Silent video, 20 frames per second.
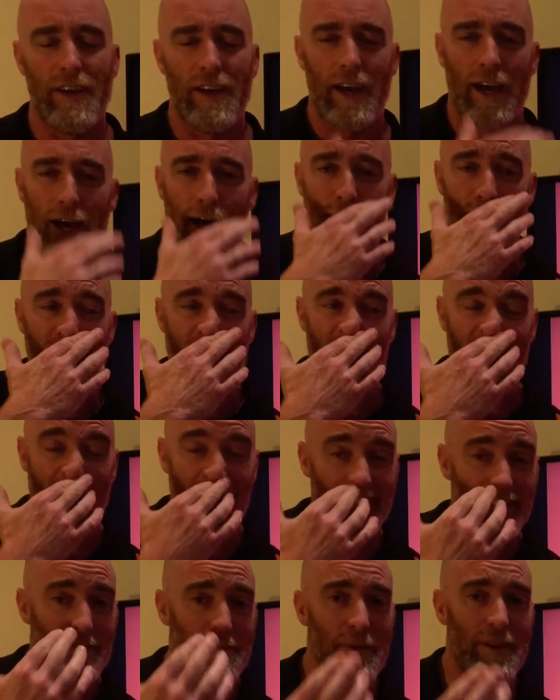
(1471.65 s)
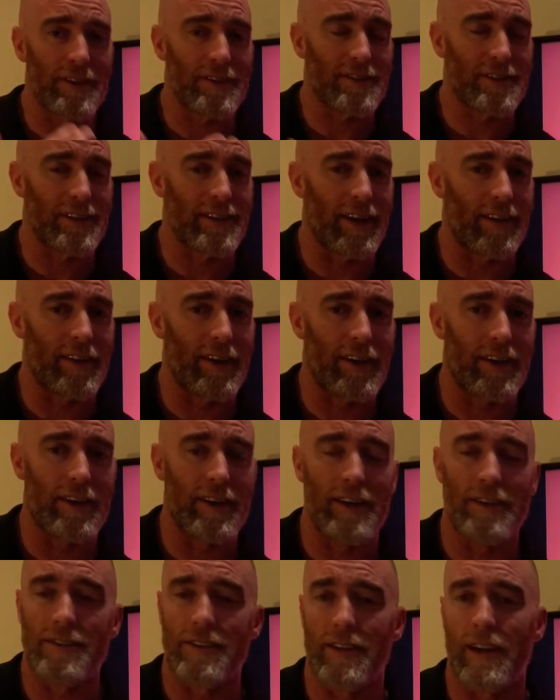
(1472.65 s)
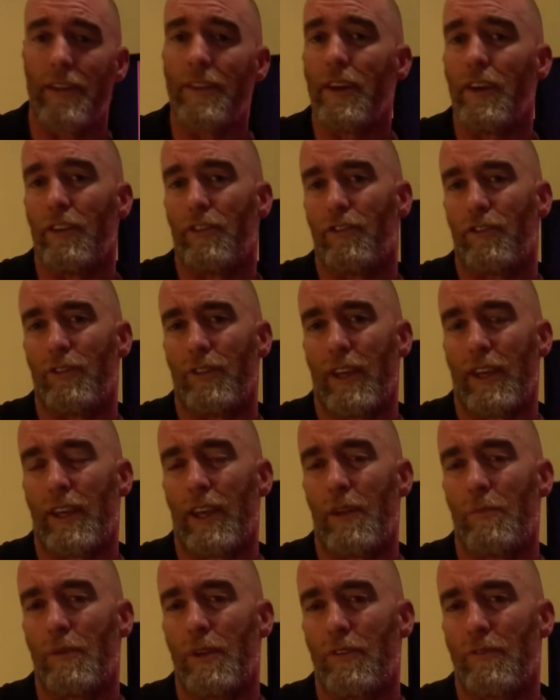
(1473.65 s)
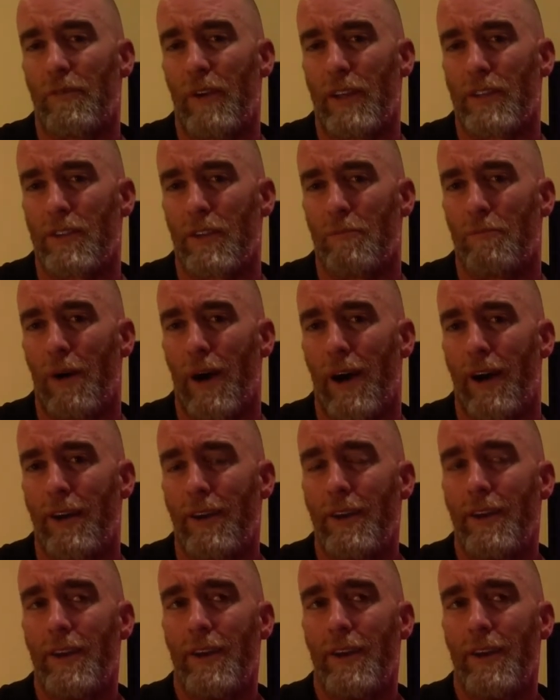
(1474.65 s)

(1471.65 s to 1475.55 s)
Asthma is another issue that can be affected by